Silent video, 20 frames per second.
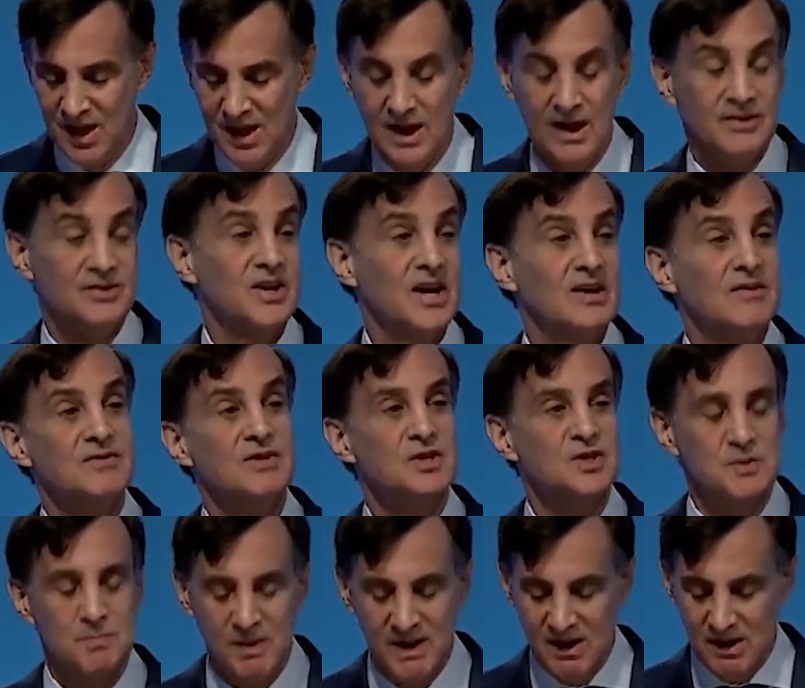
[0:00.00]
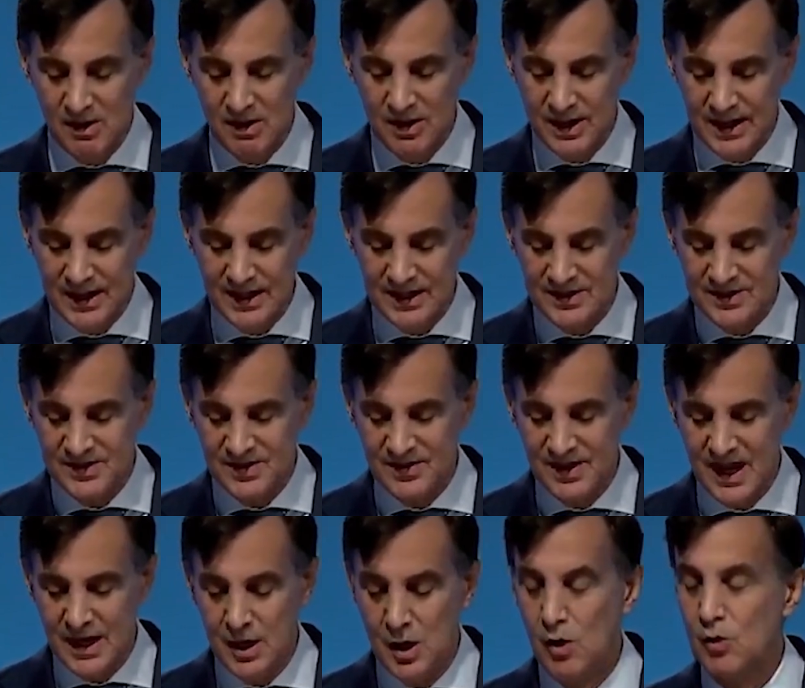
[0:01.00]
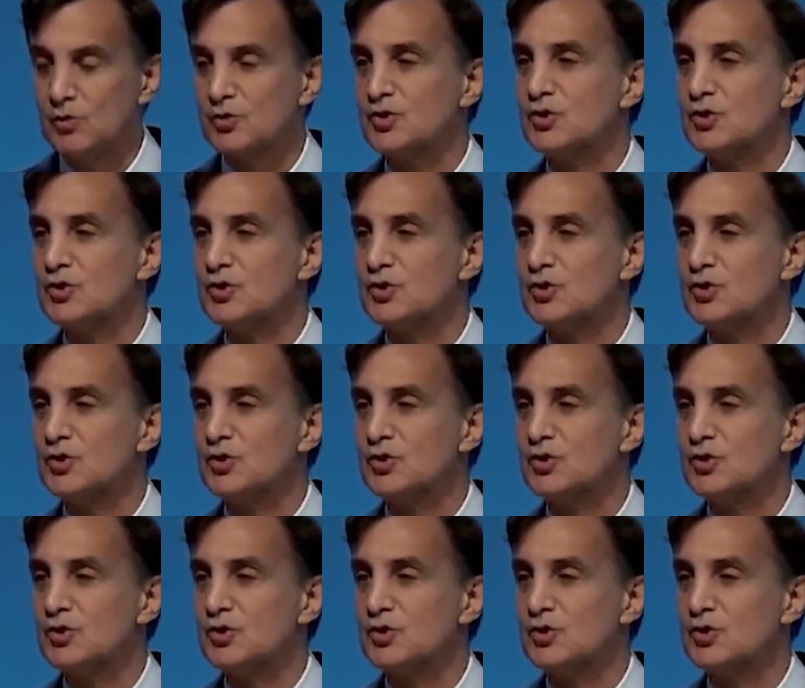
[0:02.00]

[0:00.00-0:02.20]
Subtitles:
a set of disparities that knows